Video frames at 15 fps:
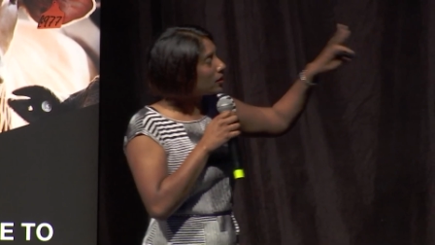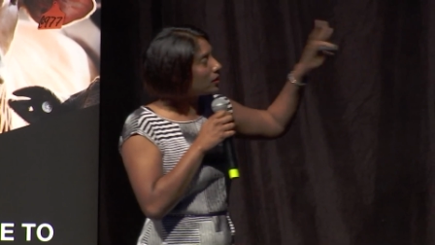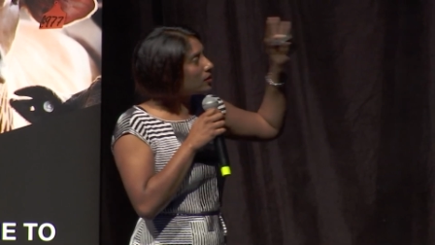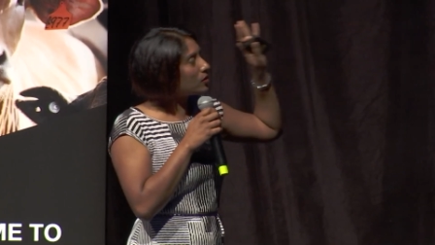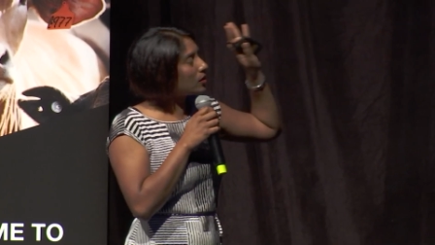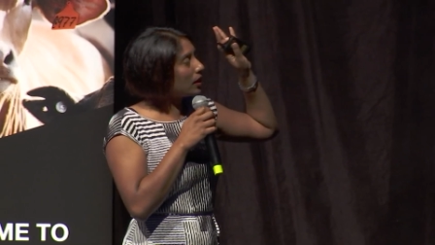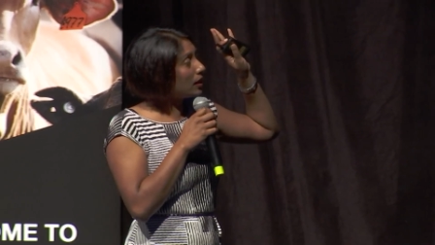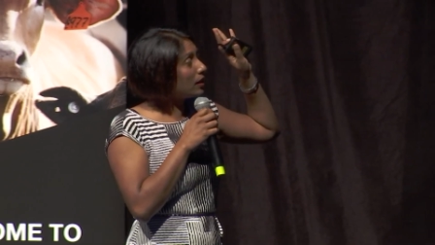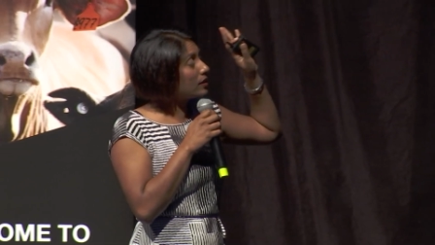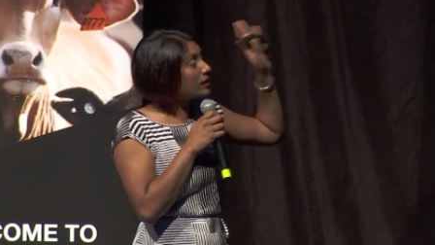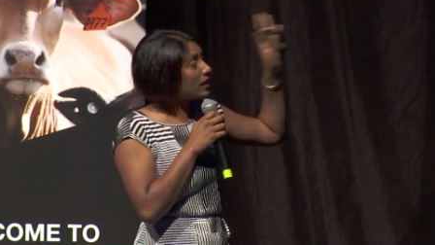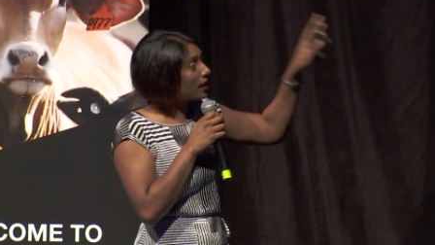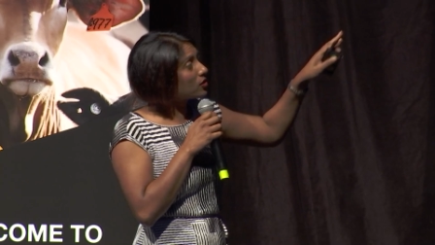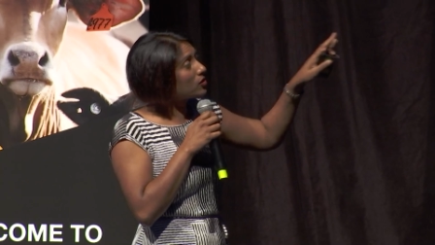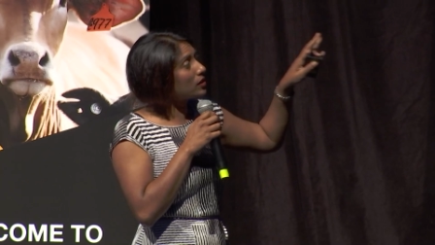and it is
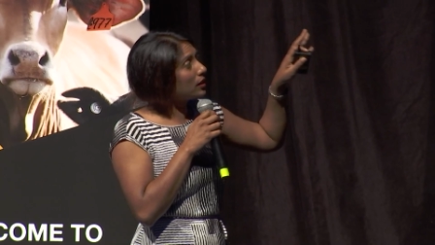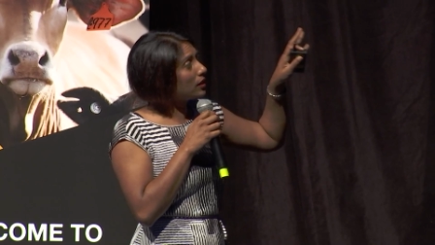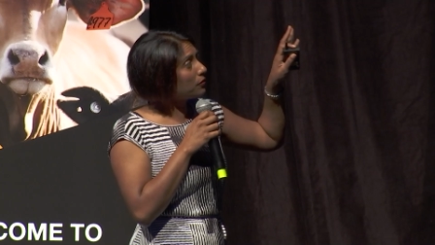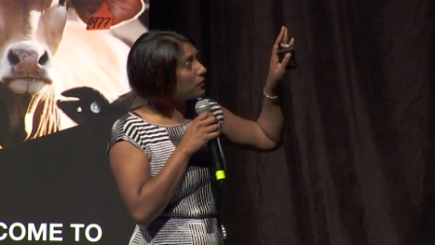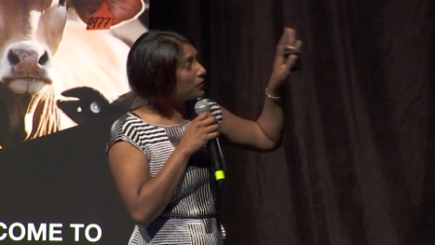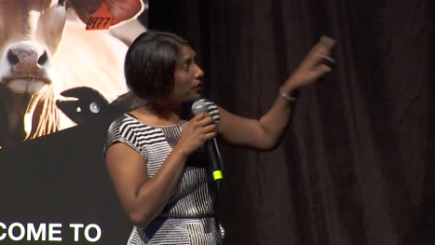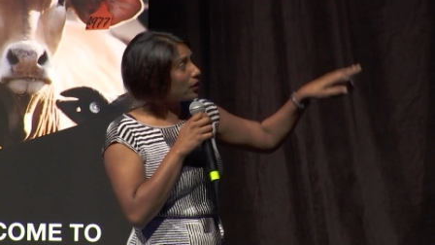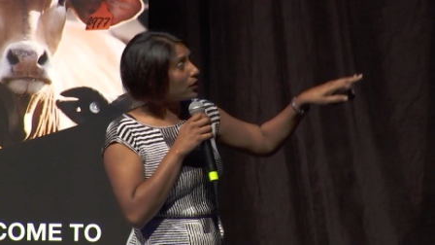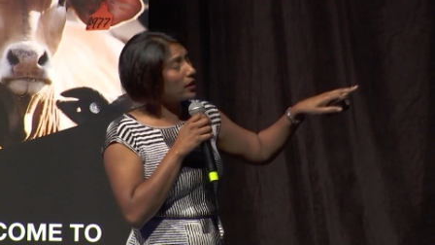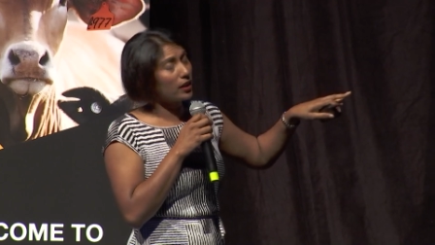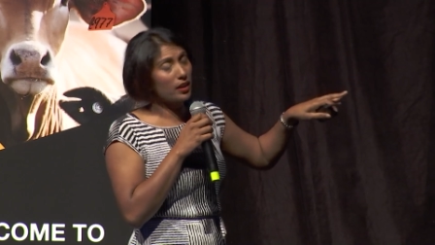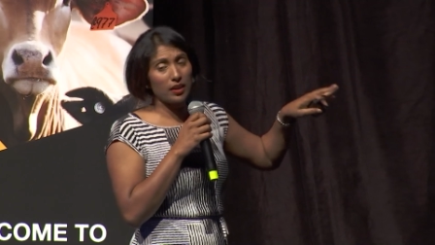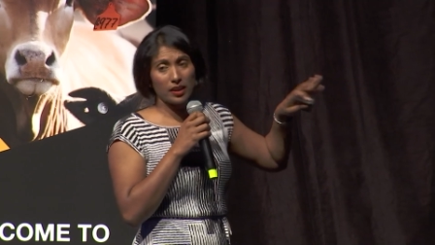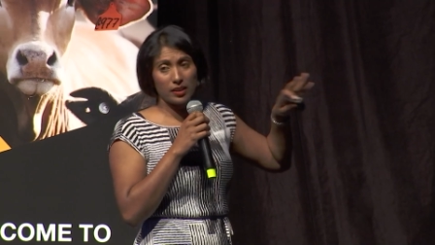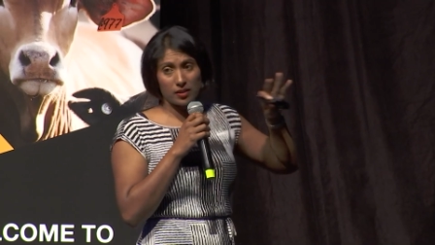actually
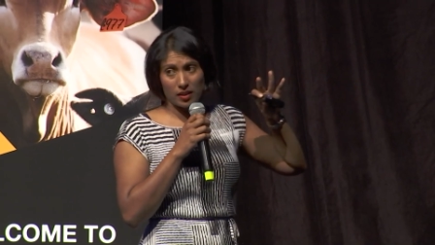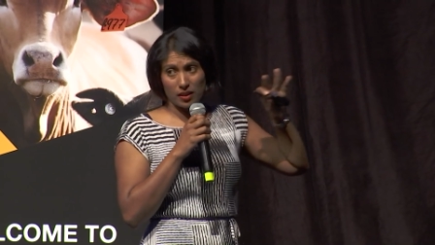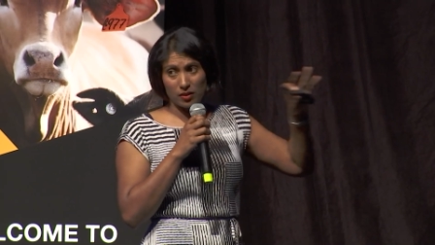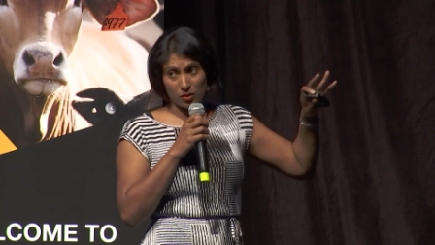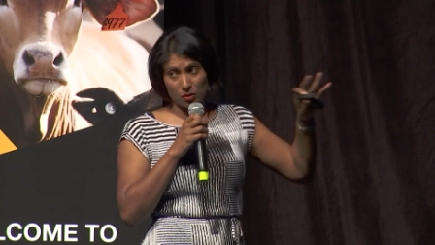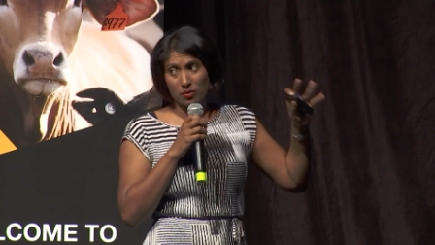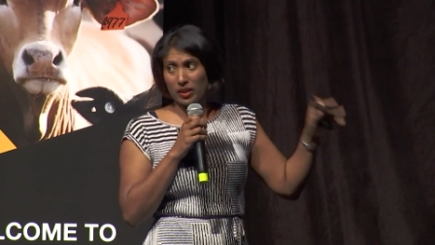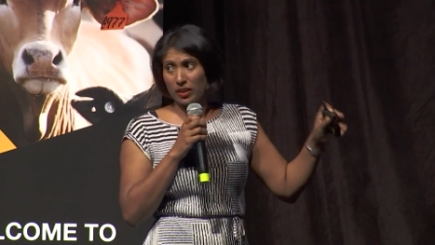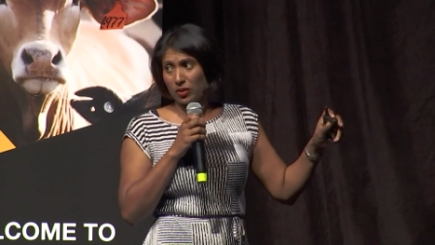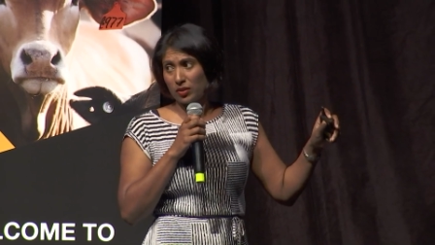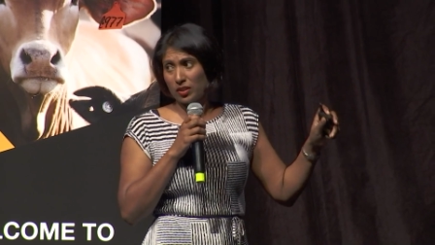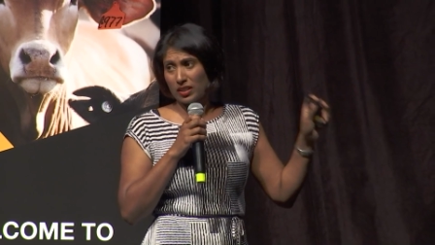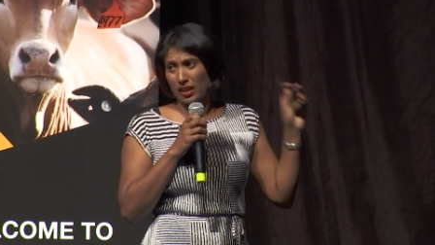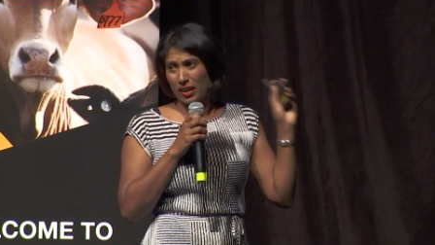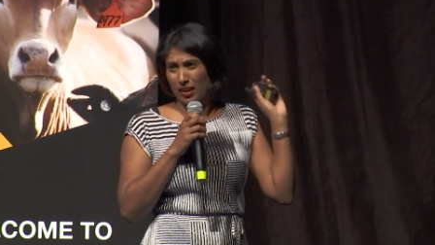it's a really good
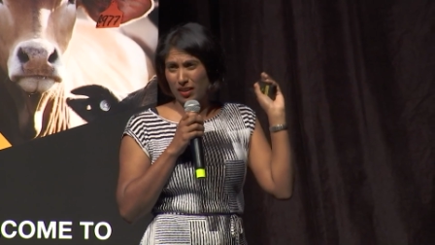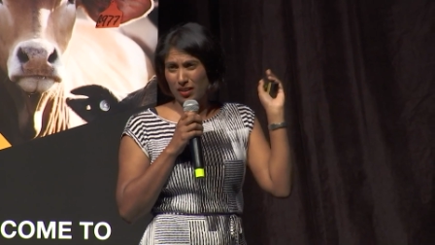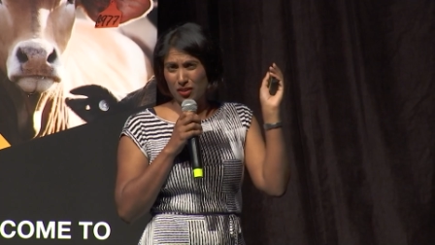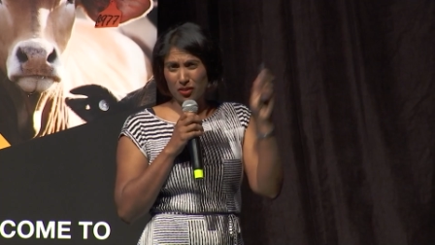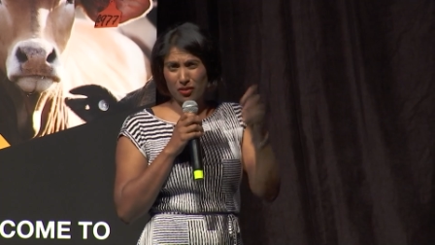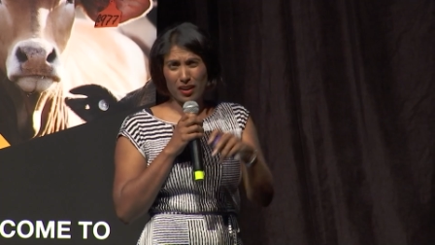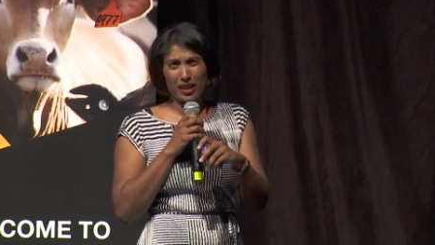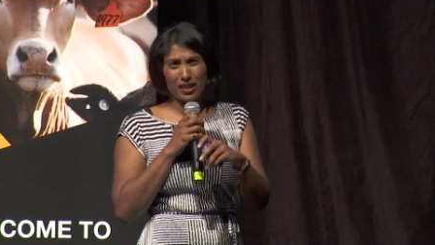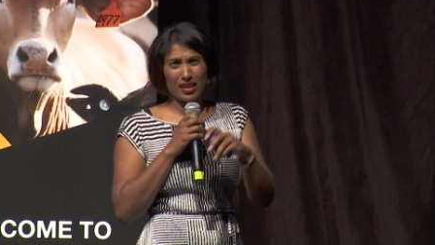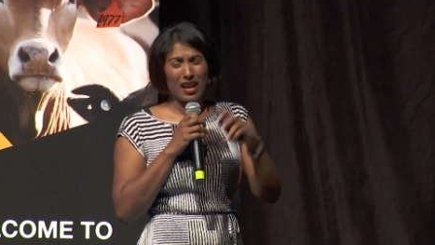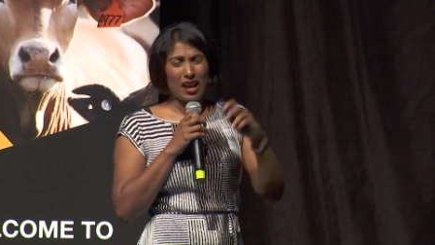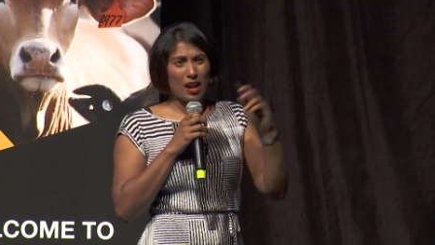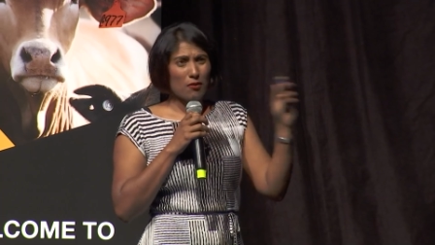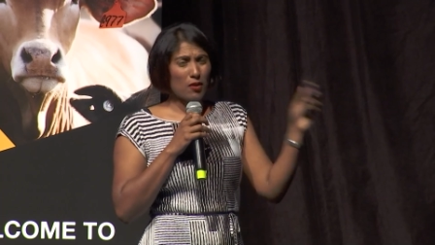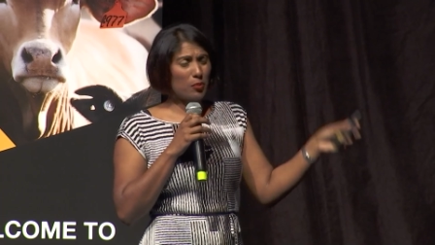study, and it's a great
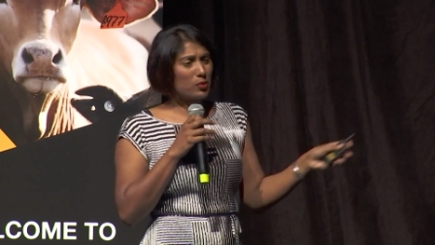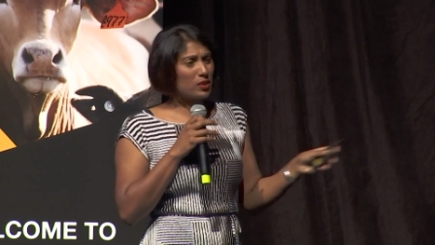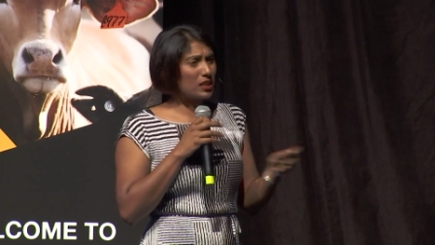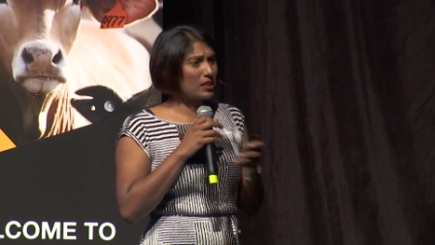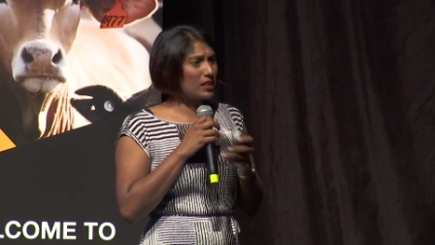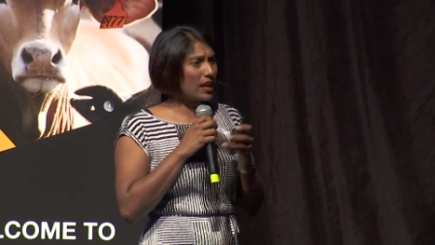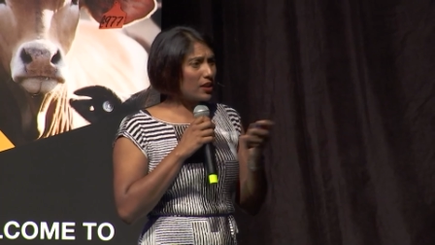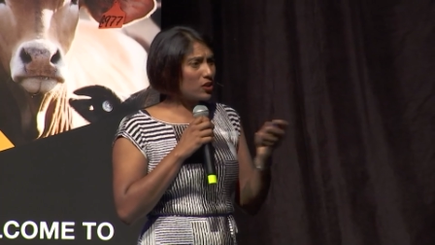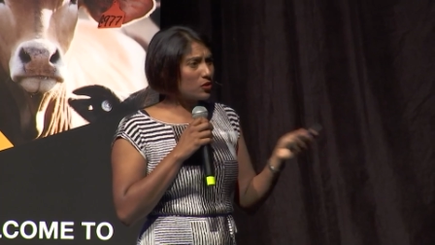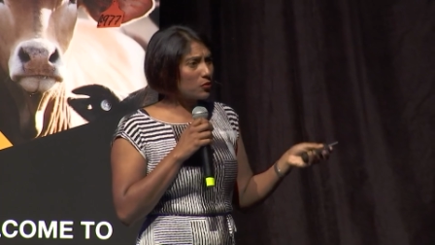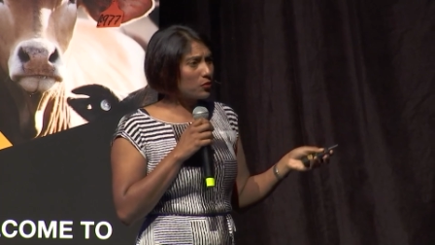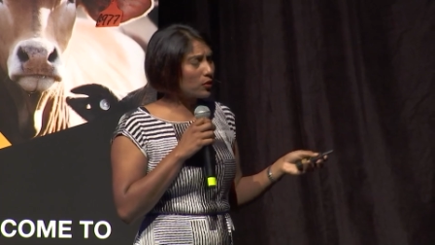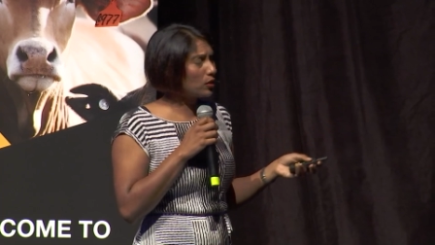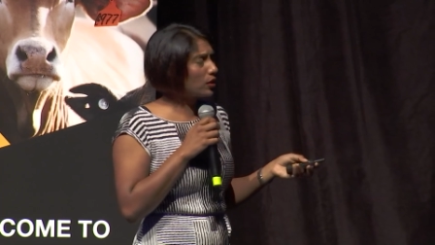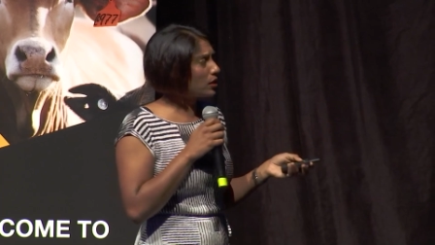representation
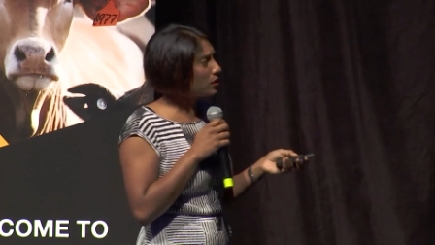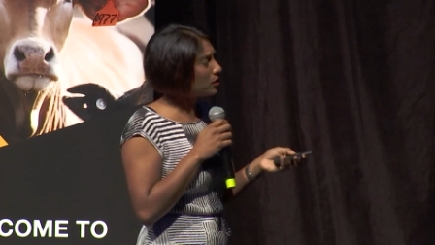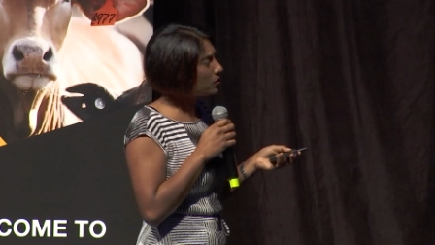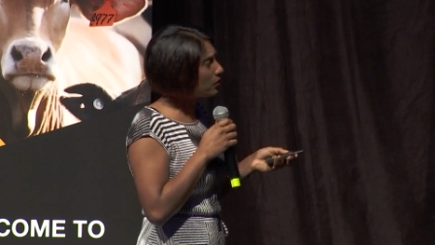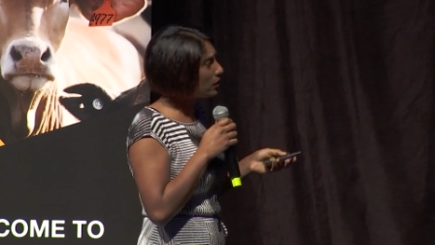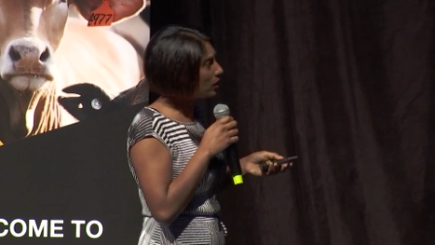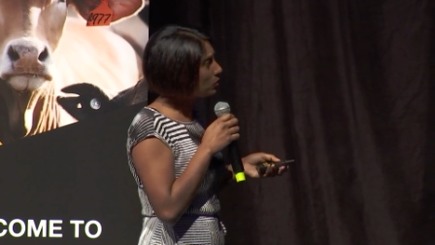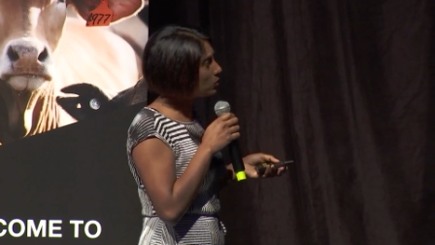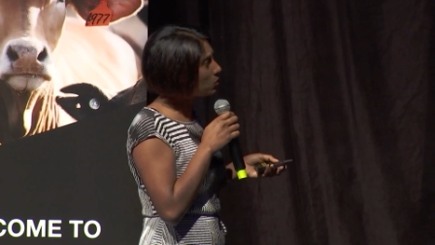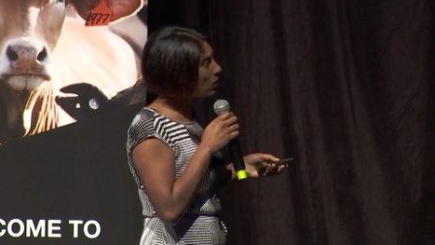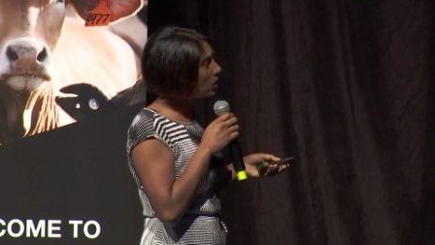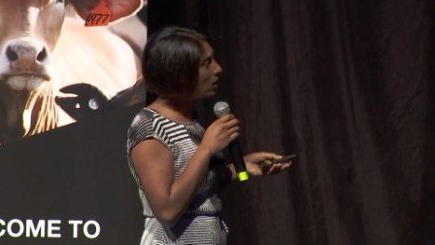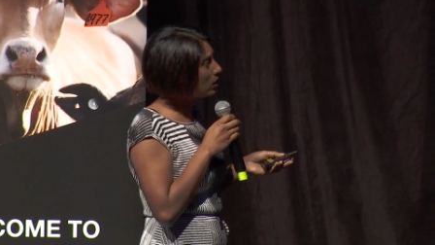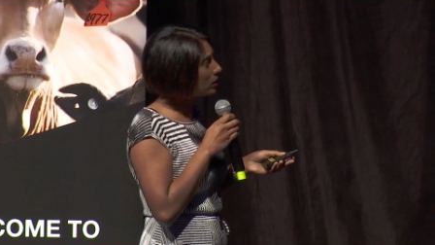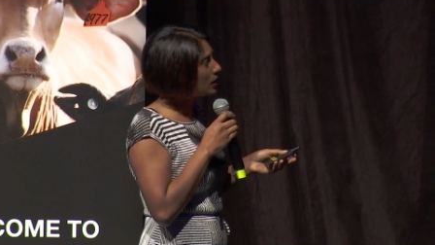for a lot of the developed
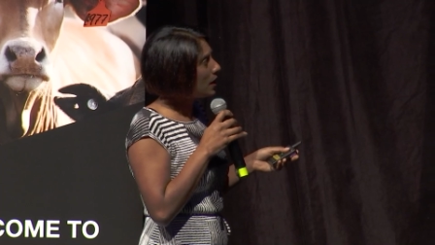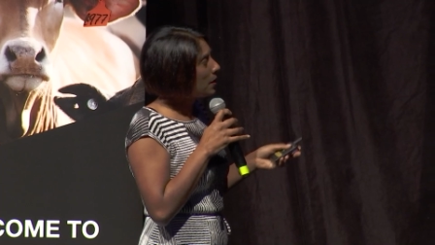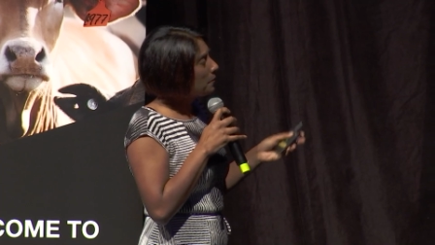world.